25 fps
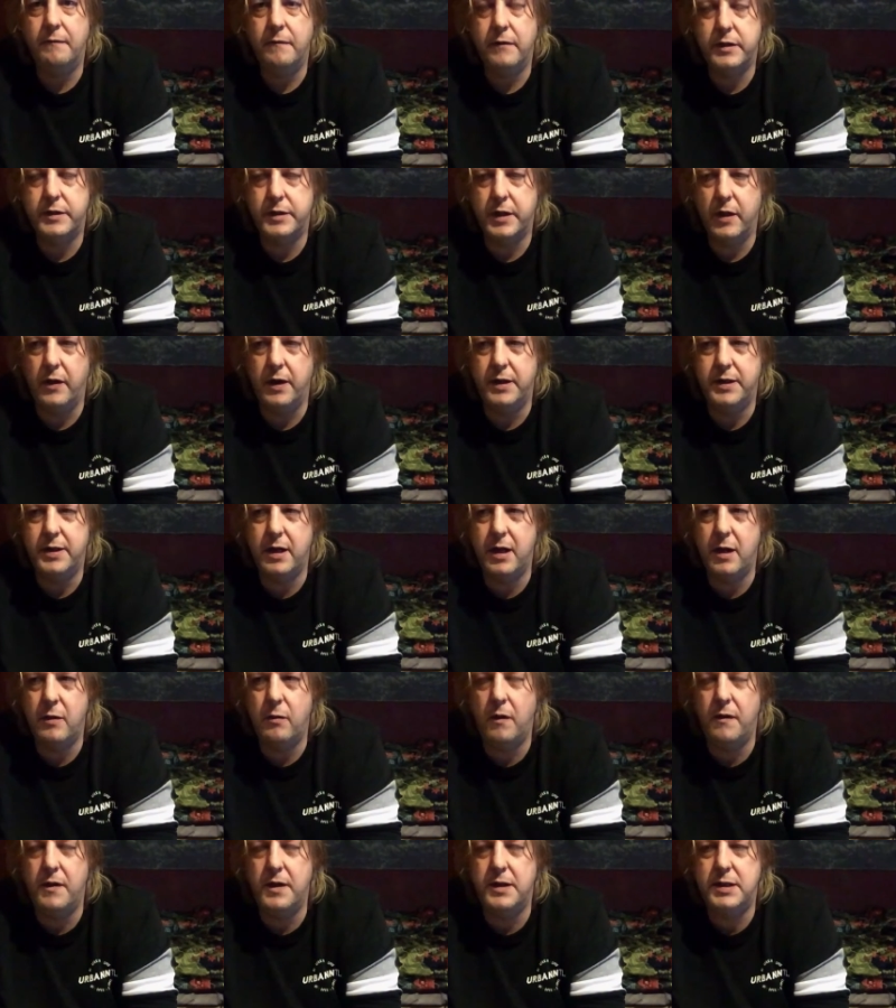So I don't
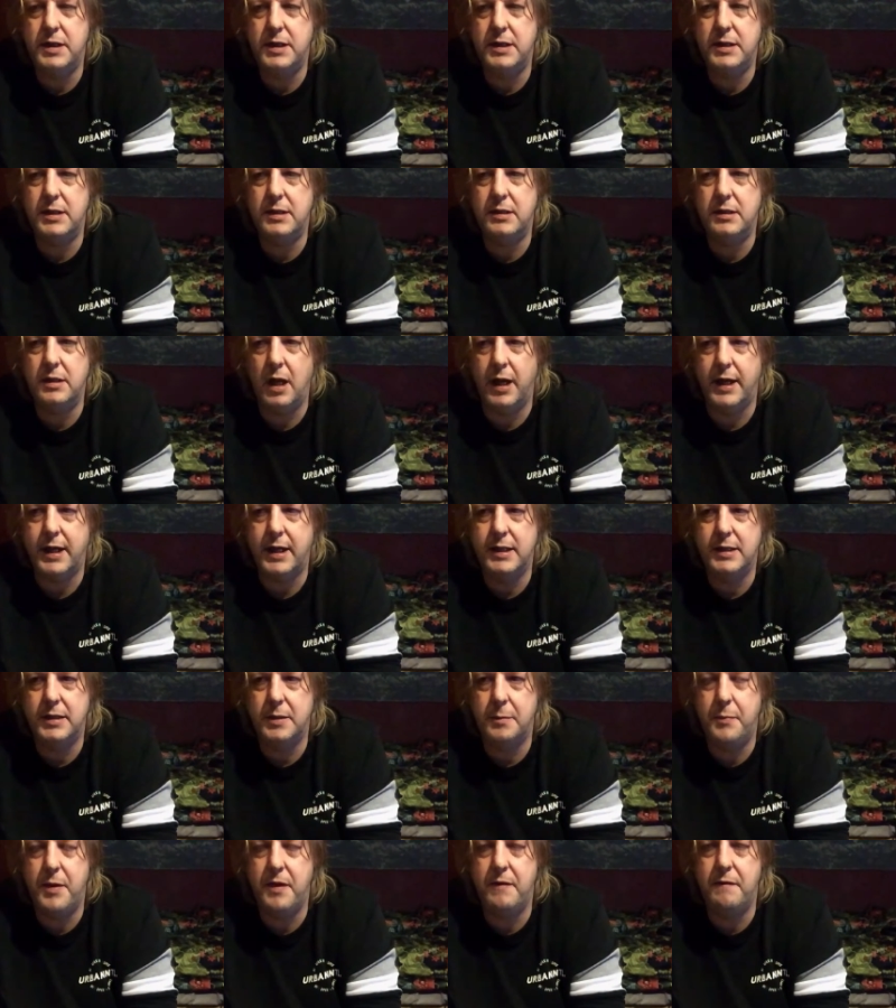know what this is. Is like
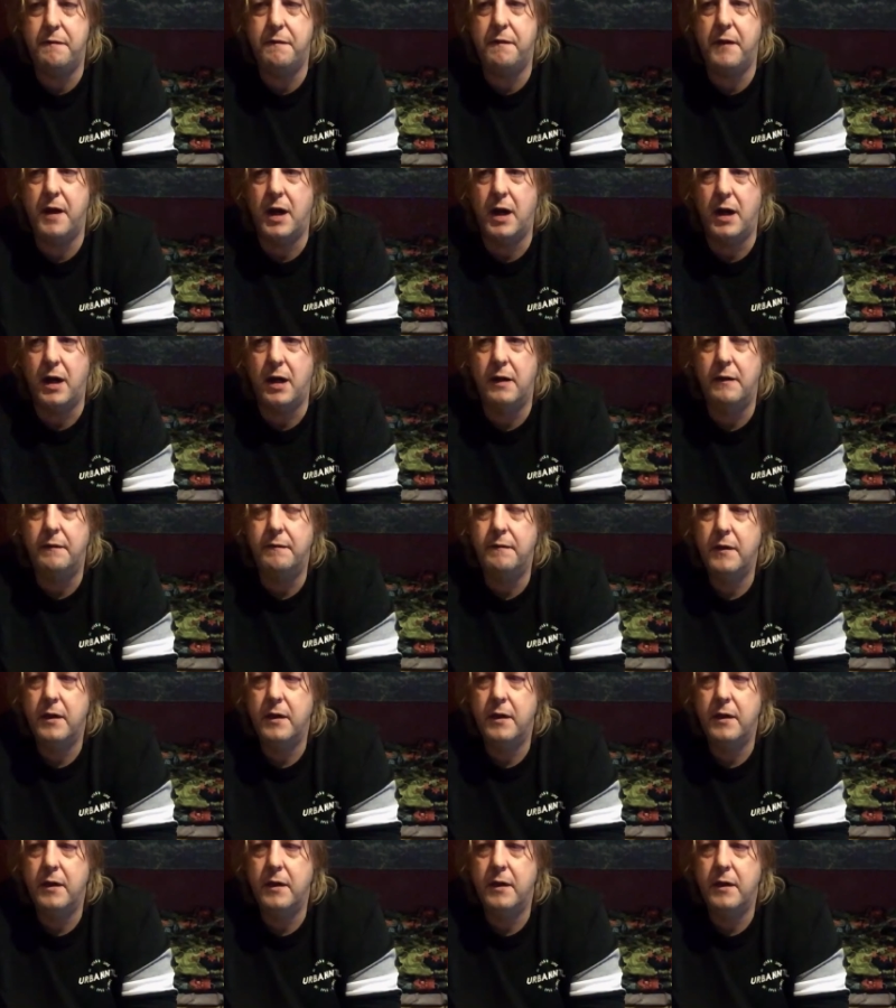it's a bit far,